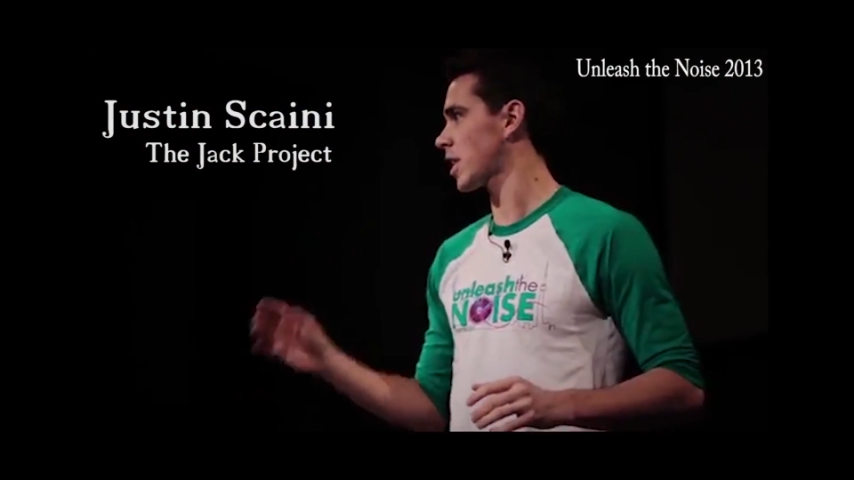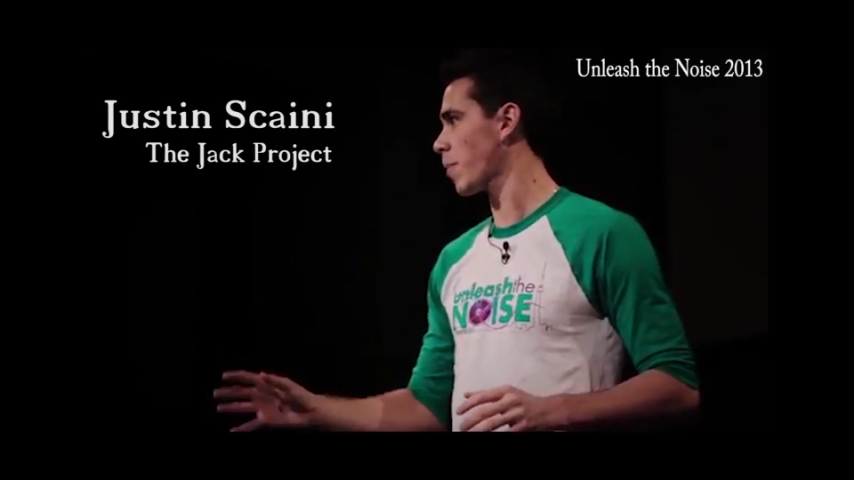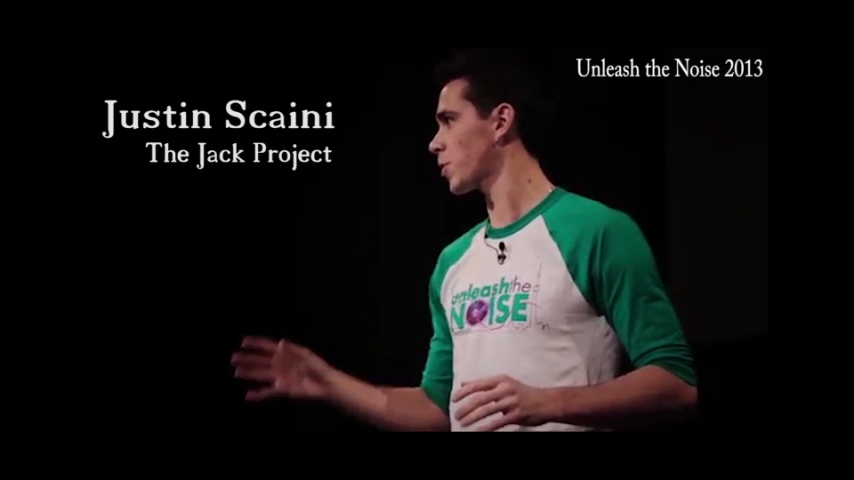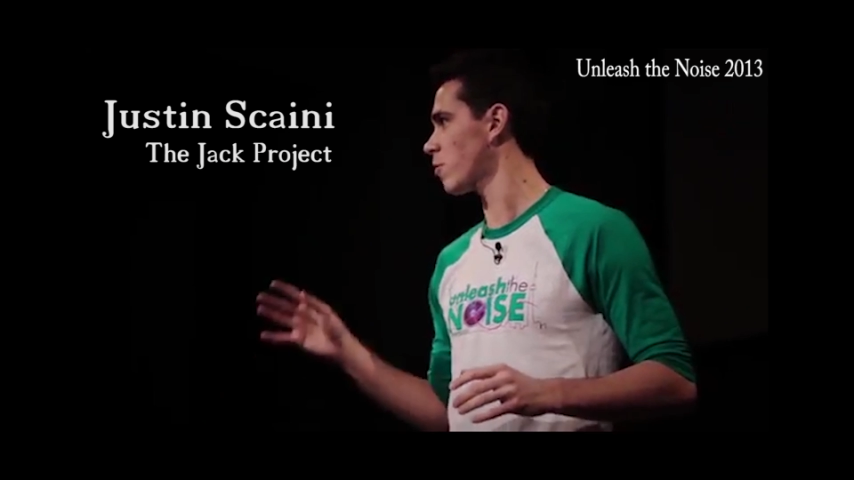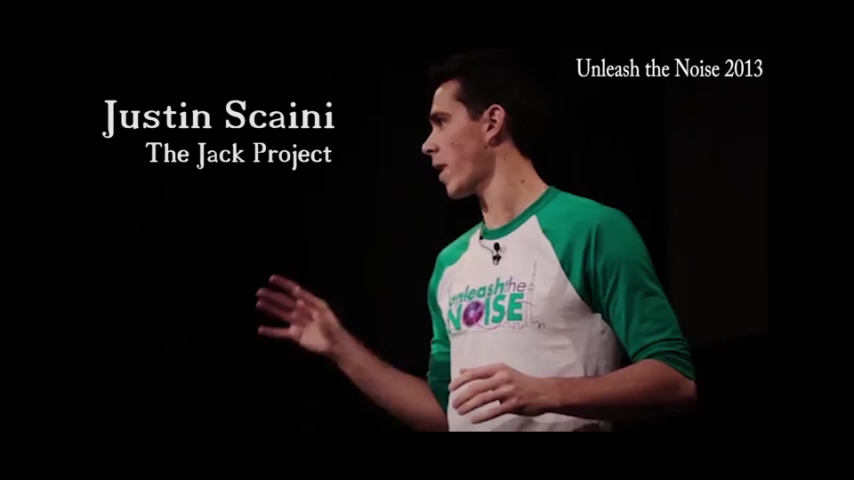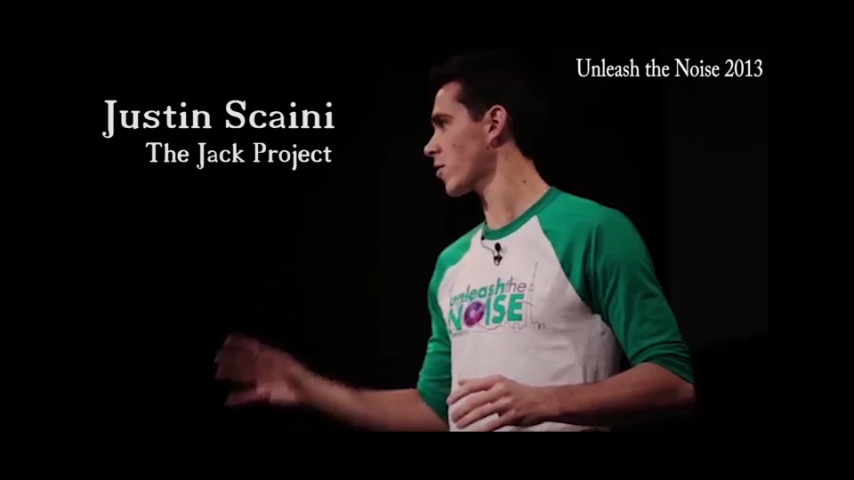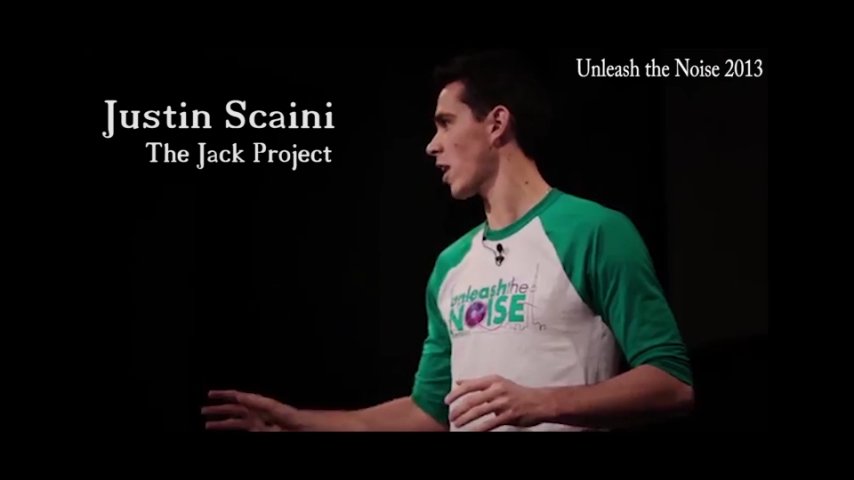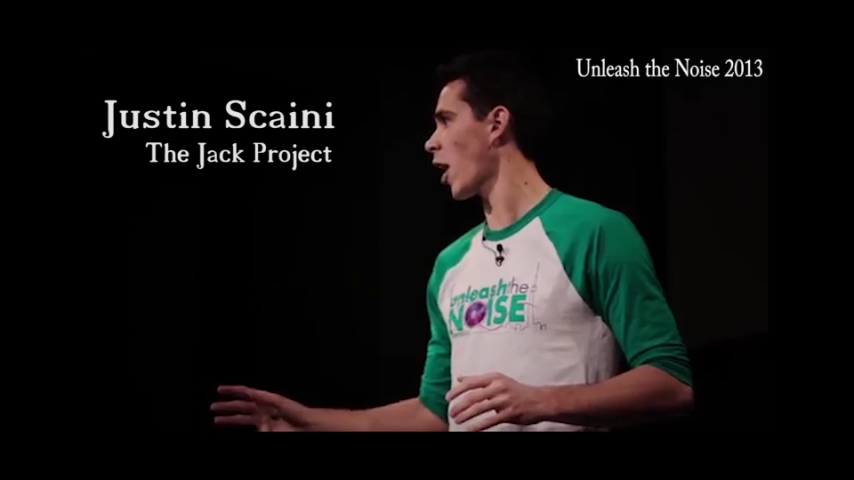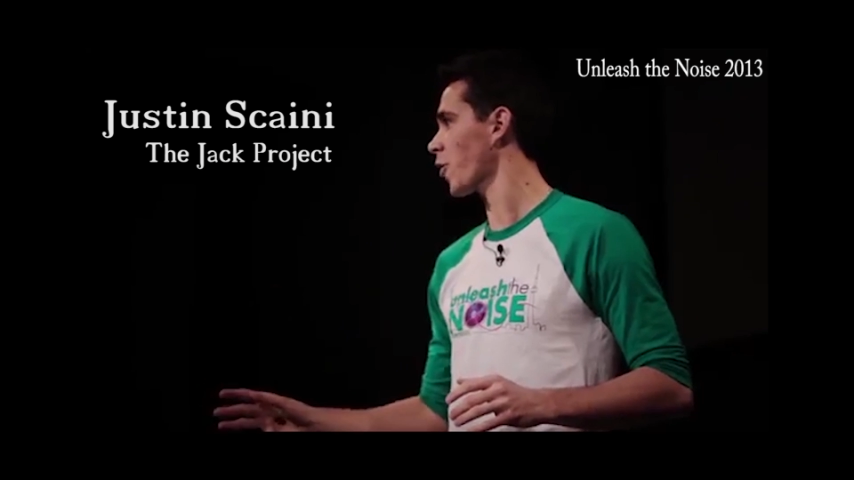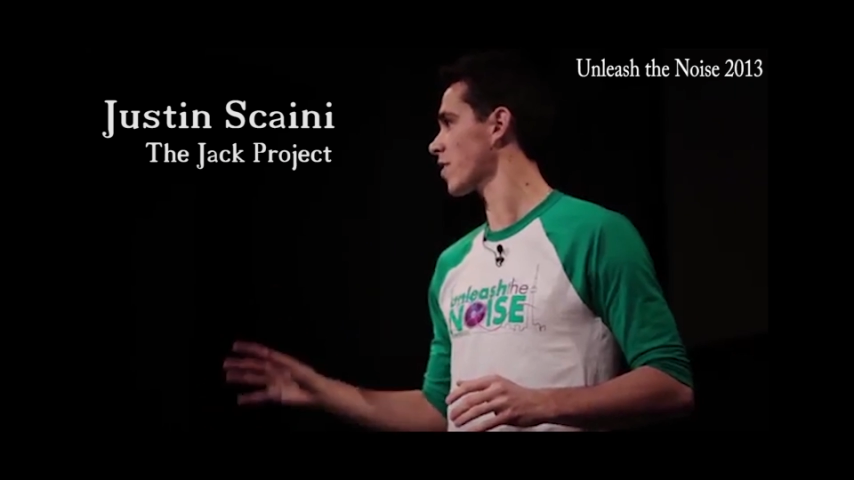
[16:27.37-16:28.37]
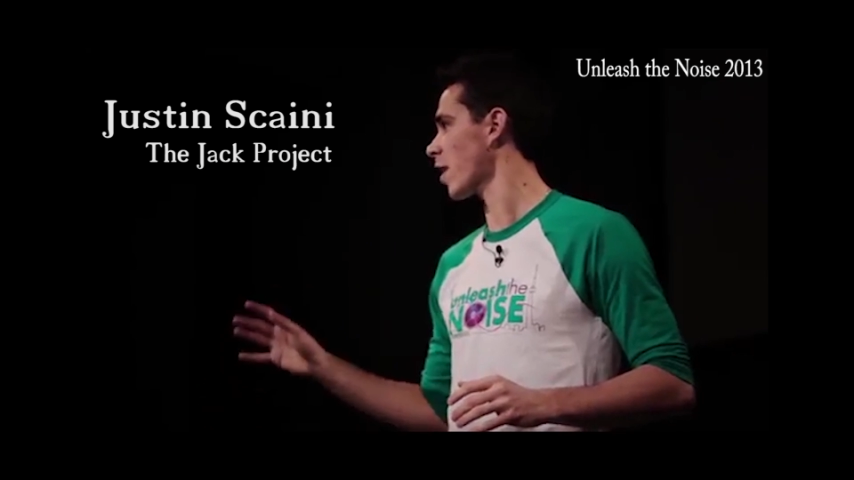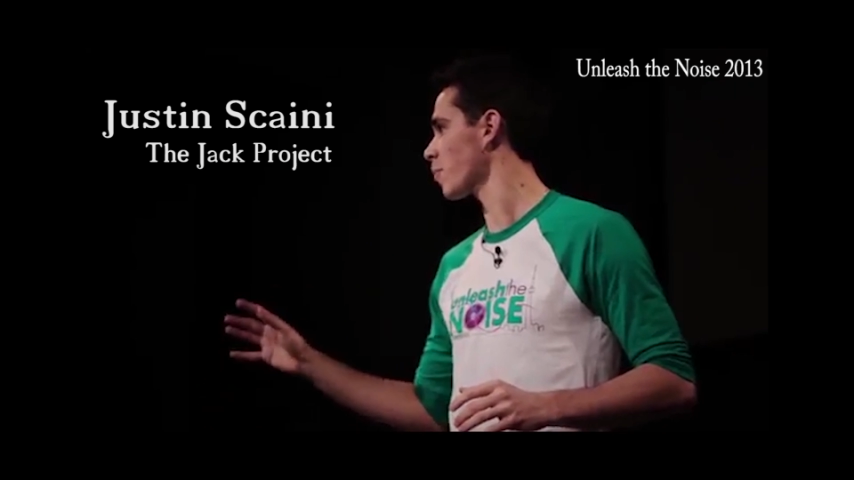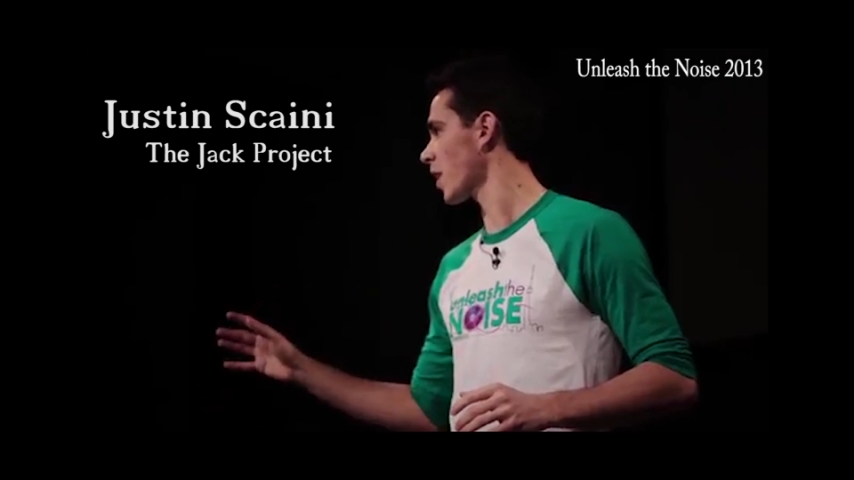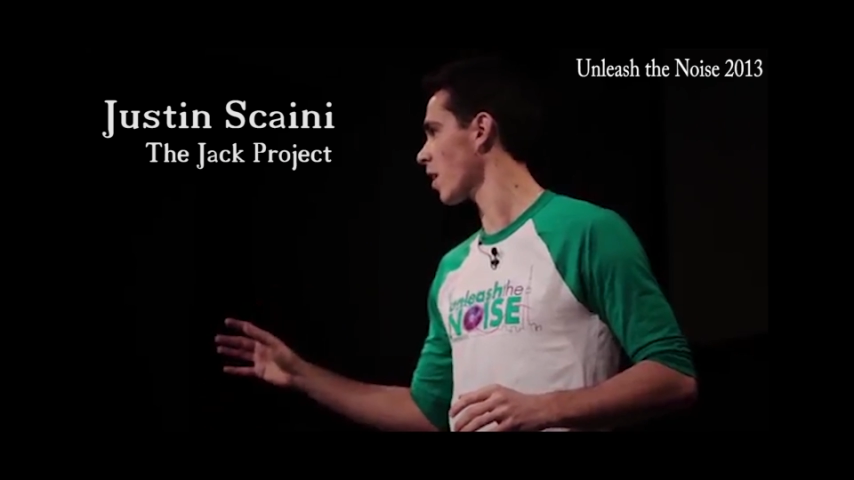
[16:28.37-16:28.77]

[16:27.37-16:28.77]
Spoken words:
the Jack Project, as he said,